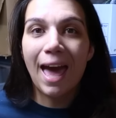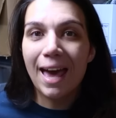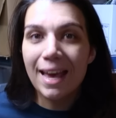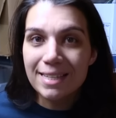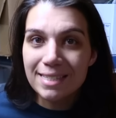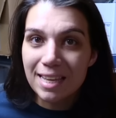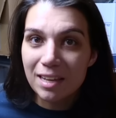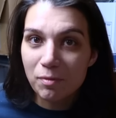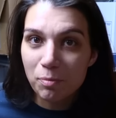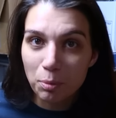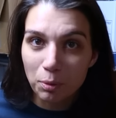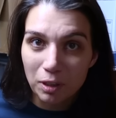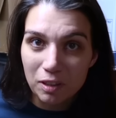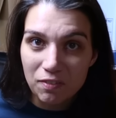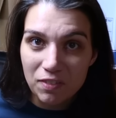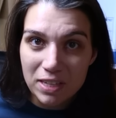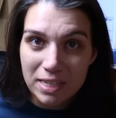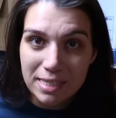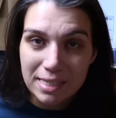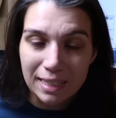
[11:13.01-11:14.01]
As i
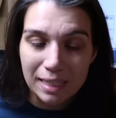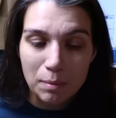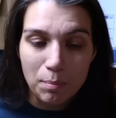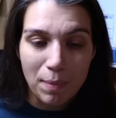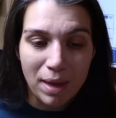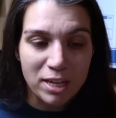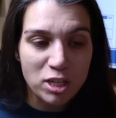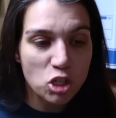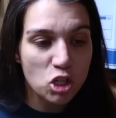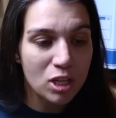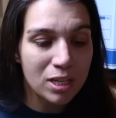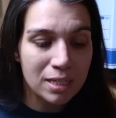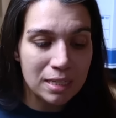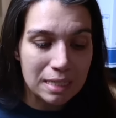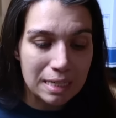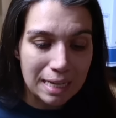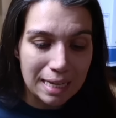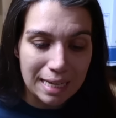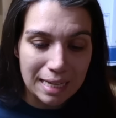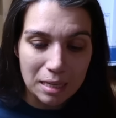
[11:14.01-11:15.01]
previously
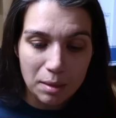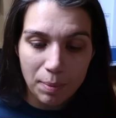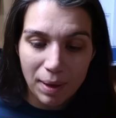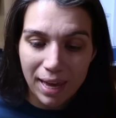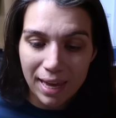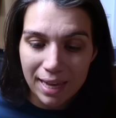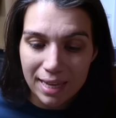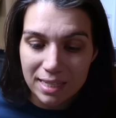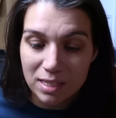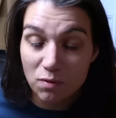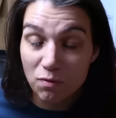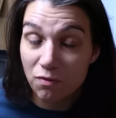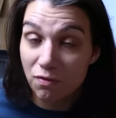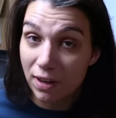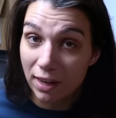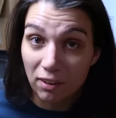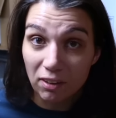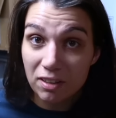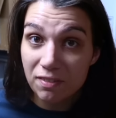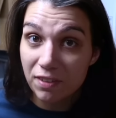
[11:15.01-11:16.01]
mentioned, eBay is
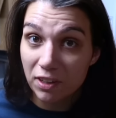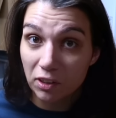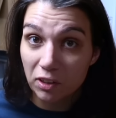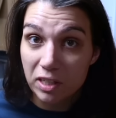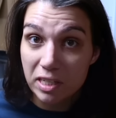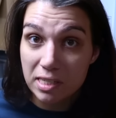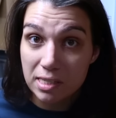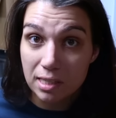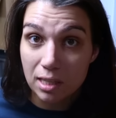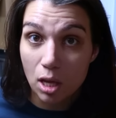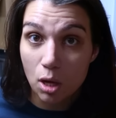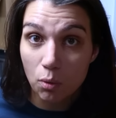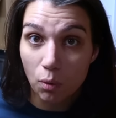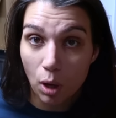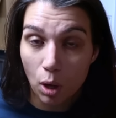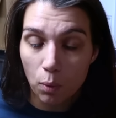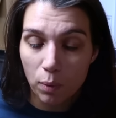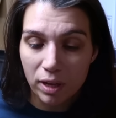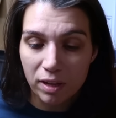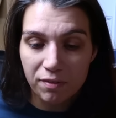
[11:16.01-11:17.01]
very, very slow
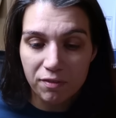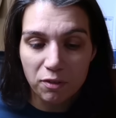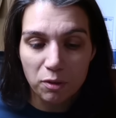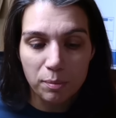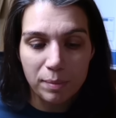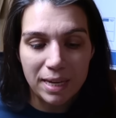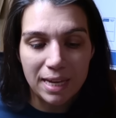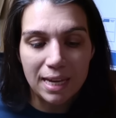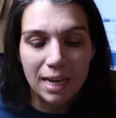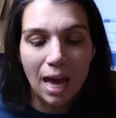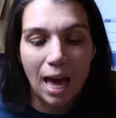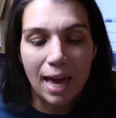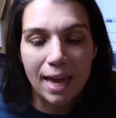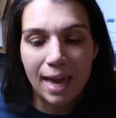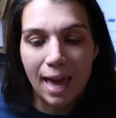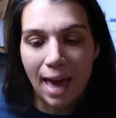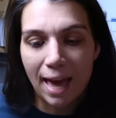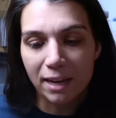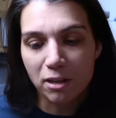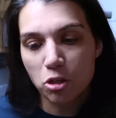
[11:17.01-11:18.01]
going for me.
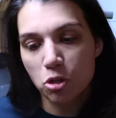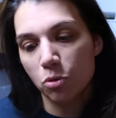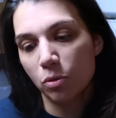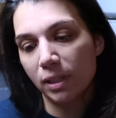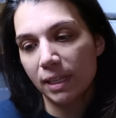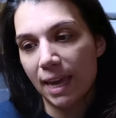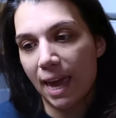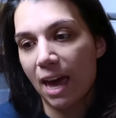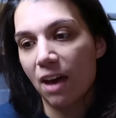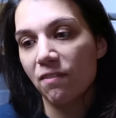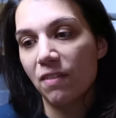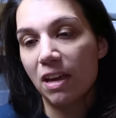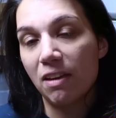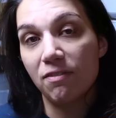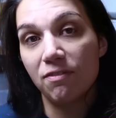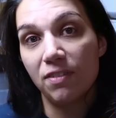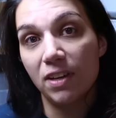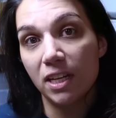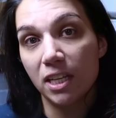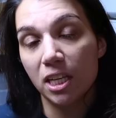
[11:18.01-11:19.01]
I actually have a
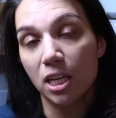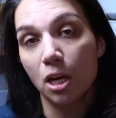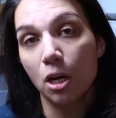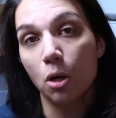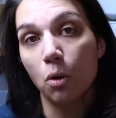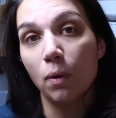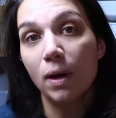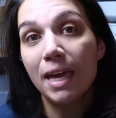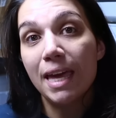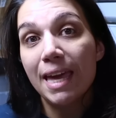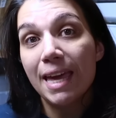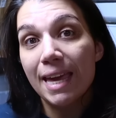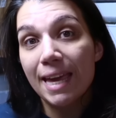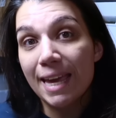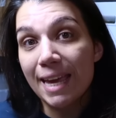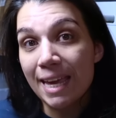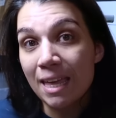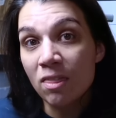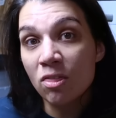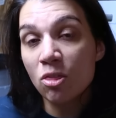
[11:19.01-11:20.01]
video
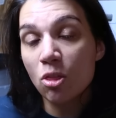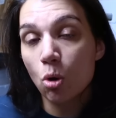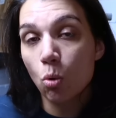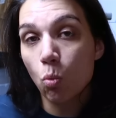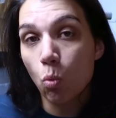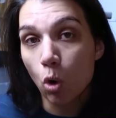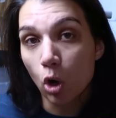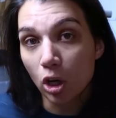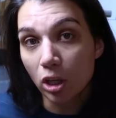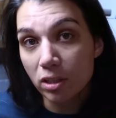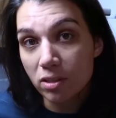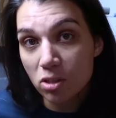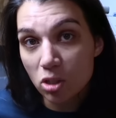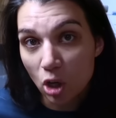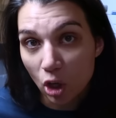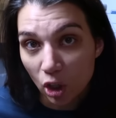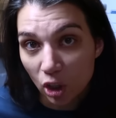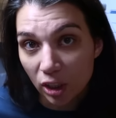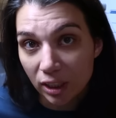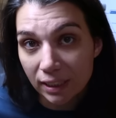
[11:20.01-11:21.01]
in the works
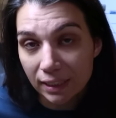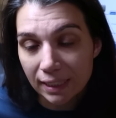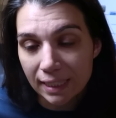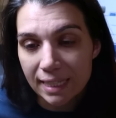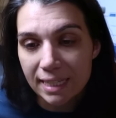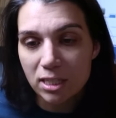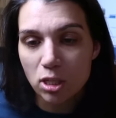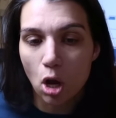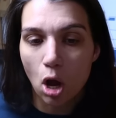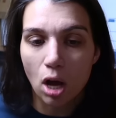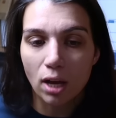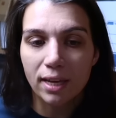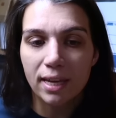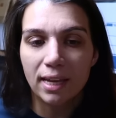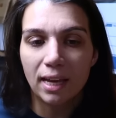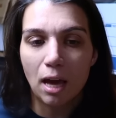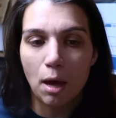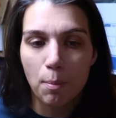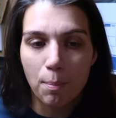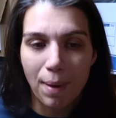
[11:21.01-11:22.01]
currently
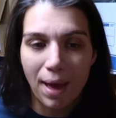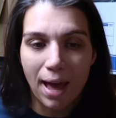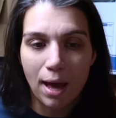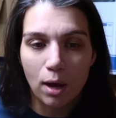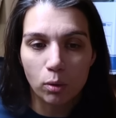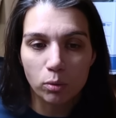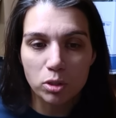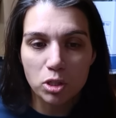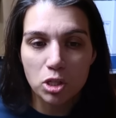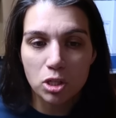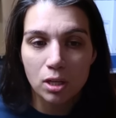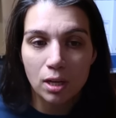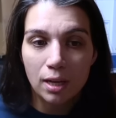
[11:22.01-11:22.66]
talking about